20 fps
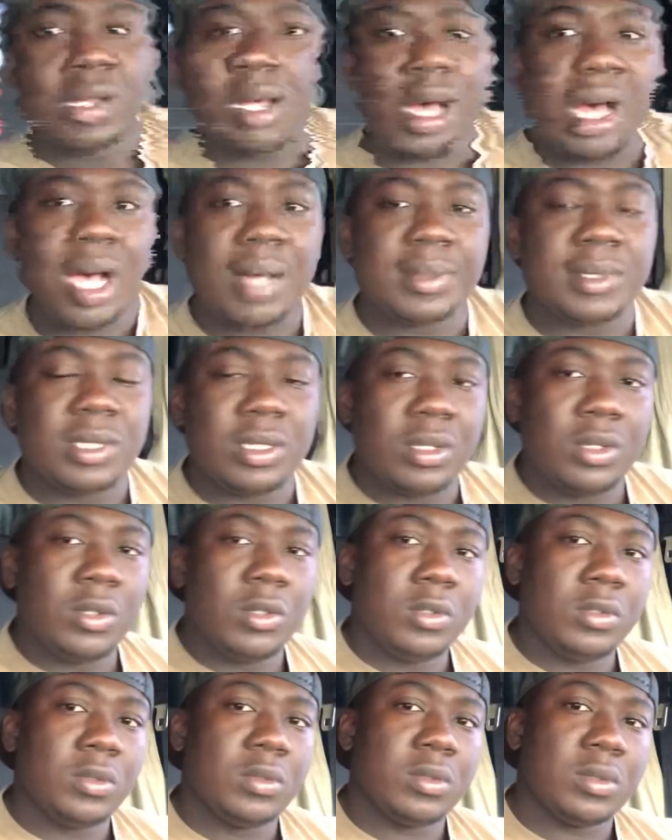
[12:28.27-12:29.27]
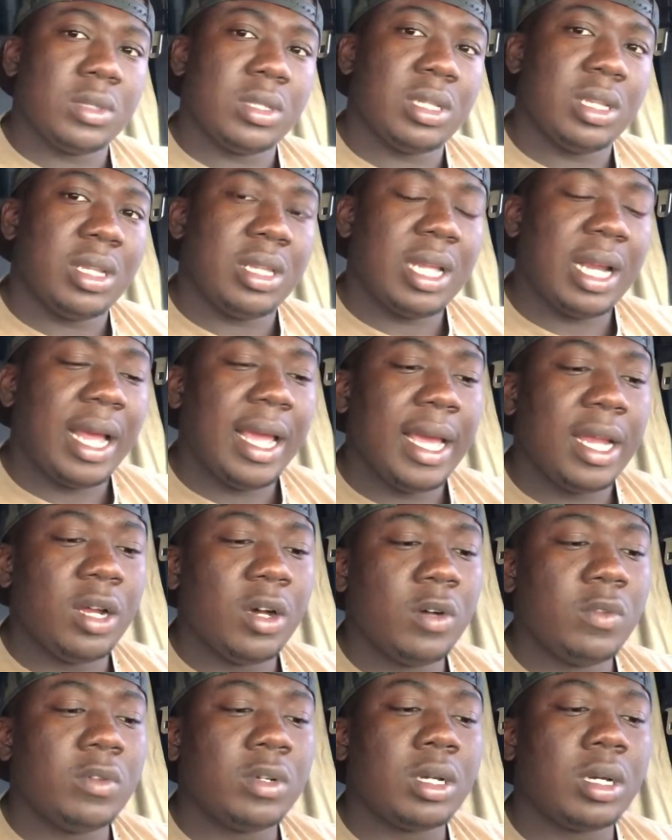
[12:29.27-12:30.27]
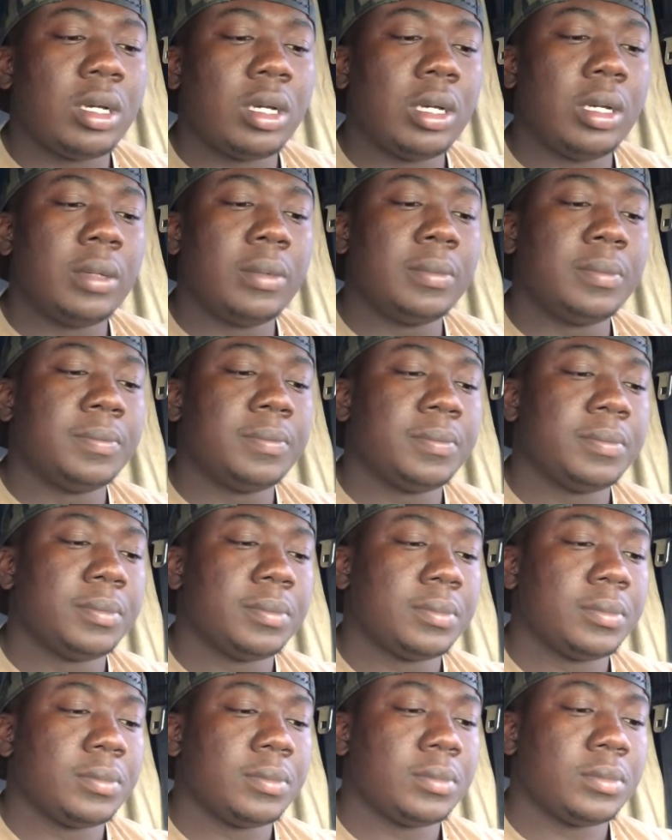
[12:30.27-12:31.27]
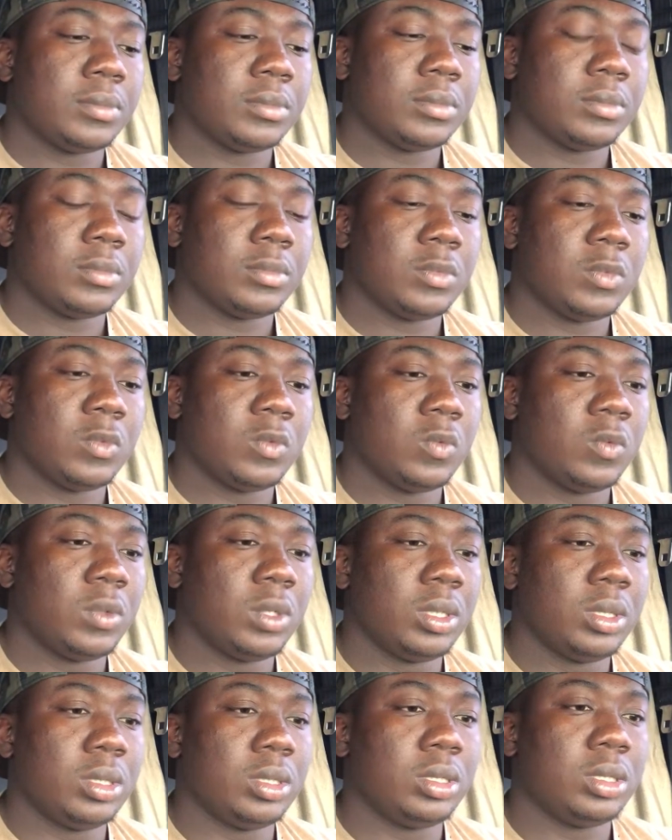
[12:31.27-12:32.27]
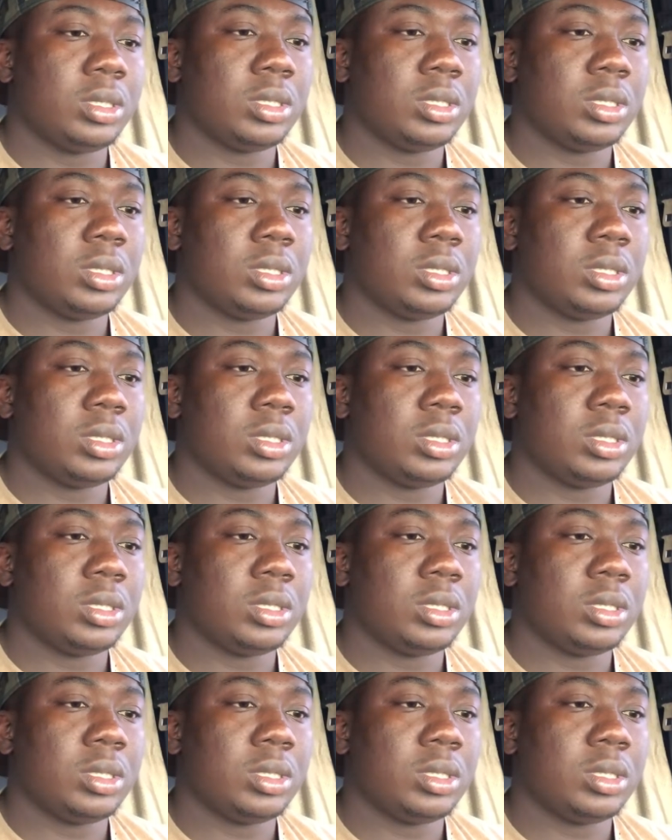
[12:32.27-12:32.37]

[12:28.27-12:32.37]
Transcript: obstacle that I had to overcome was